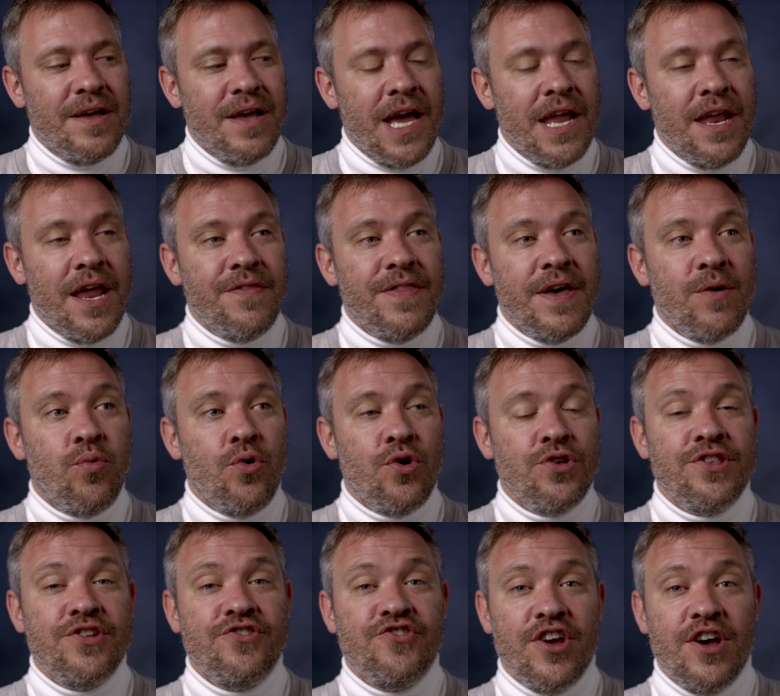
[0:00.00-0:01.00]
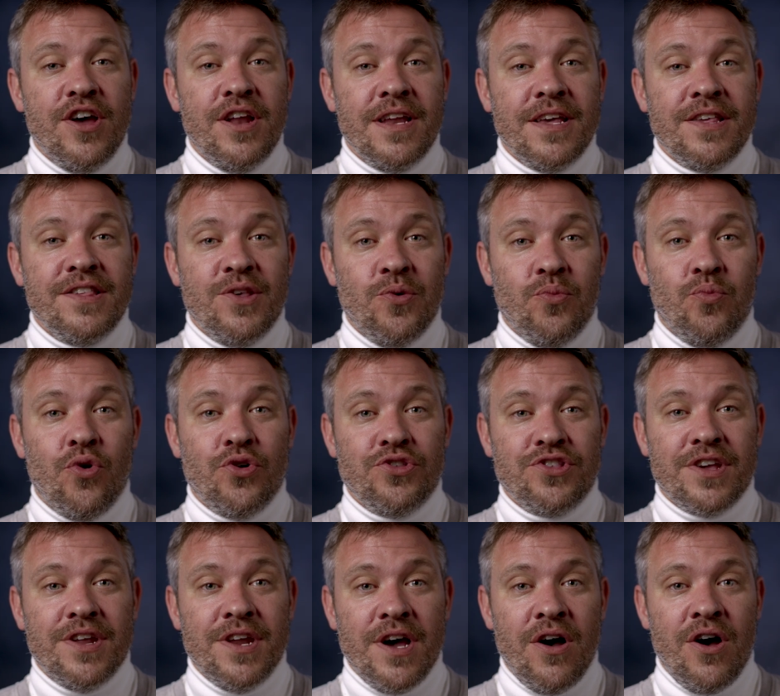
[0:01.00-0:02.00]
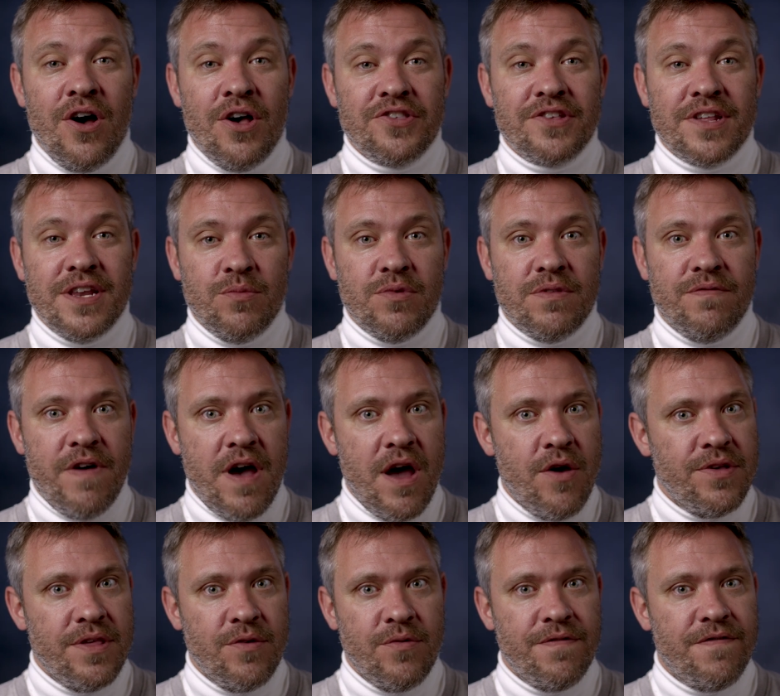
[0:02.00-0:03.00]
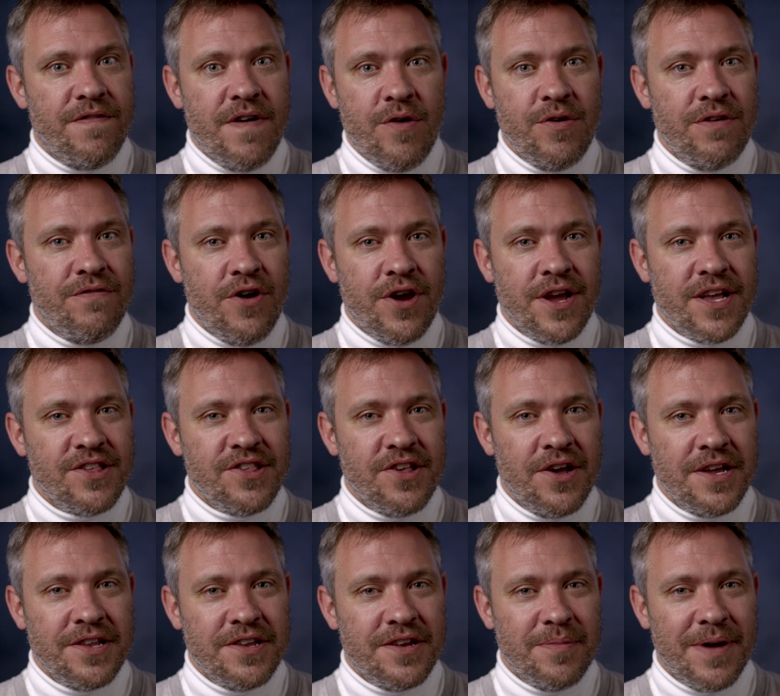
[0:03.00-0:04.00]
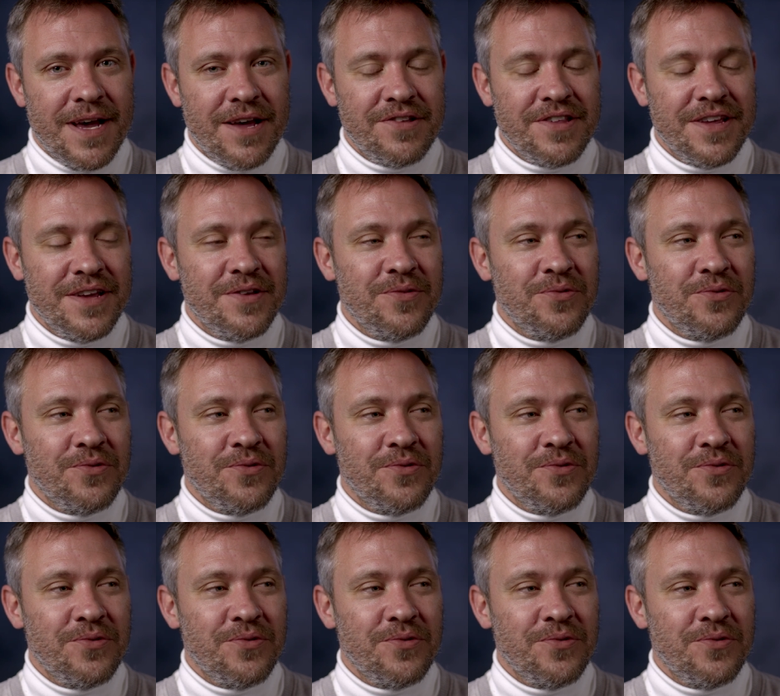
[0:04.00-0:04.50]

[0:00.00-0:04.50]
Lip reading: And there was a journalist that was going to ask, and it was they were very, very excited about it,